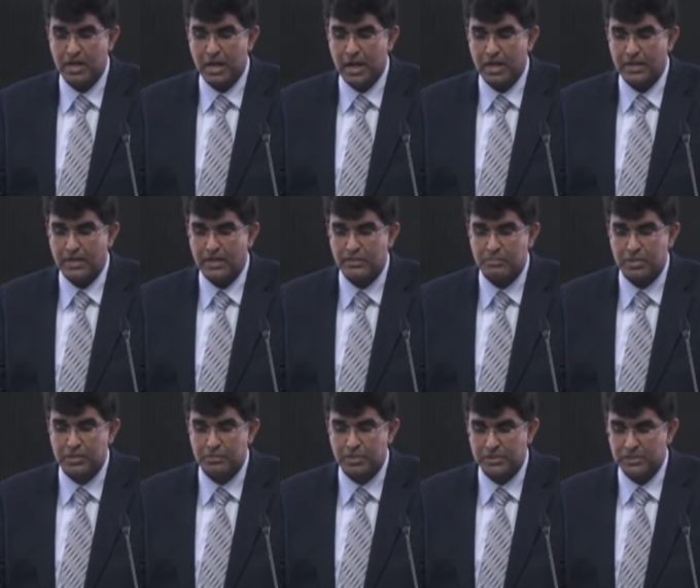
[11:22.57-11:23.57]
unless
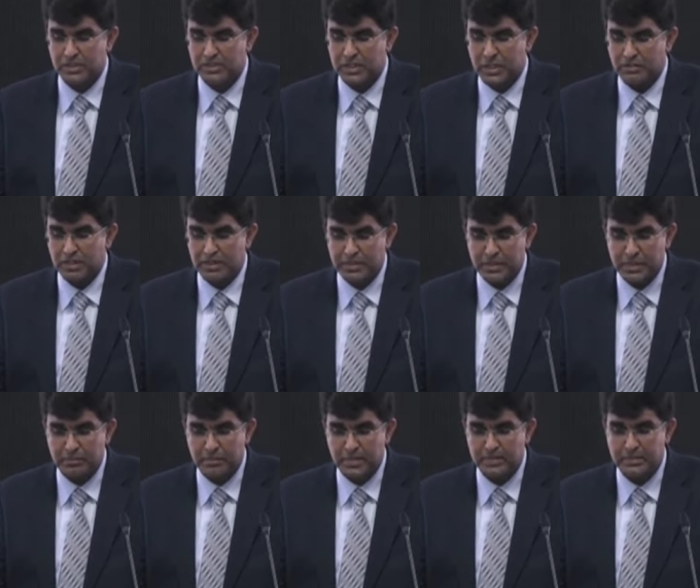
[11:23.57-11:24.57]
blood pressure is elevated
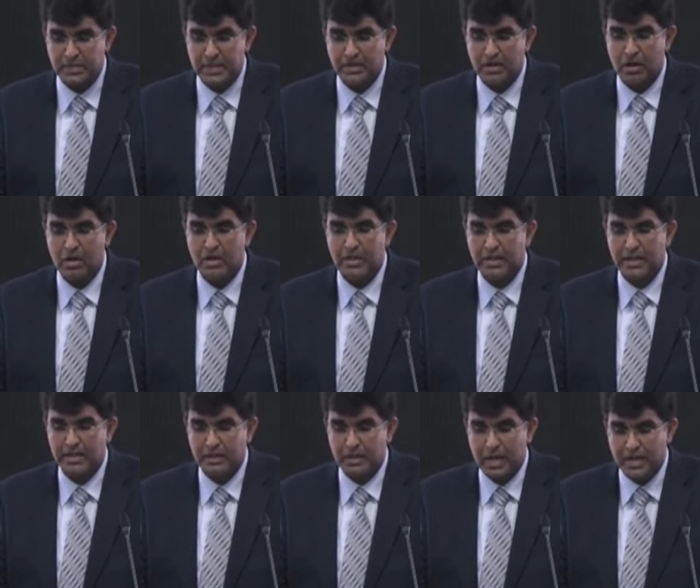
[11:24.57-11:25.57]
at baseline or
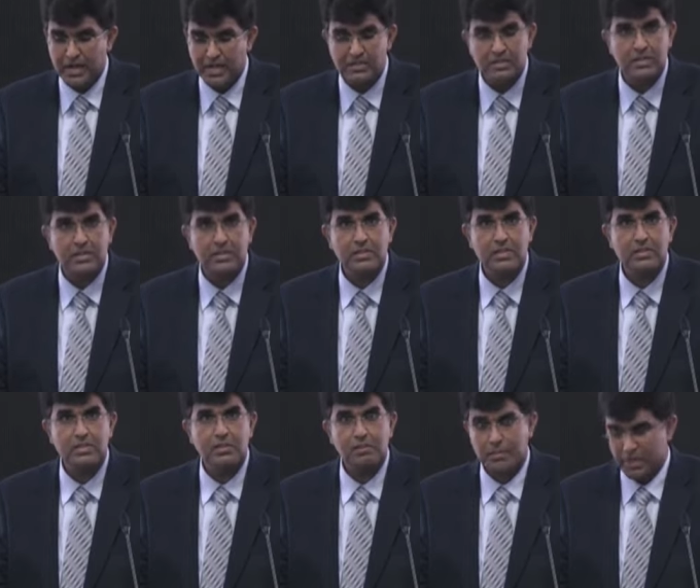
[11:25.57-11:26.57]
cardiac status
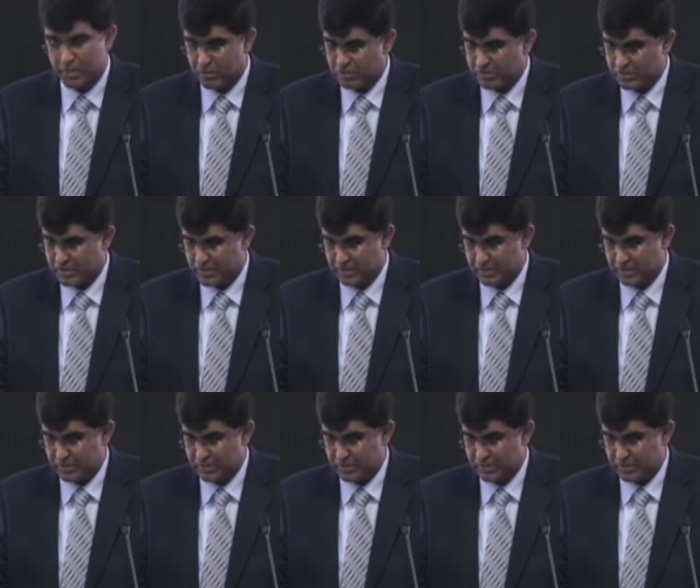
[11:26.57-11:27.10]
precludes it.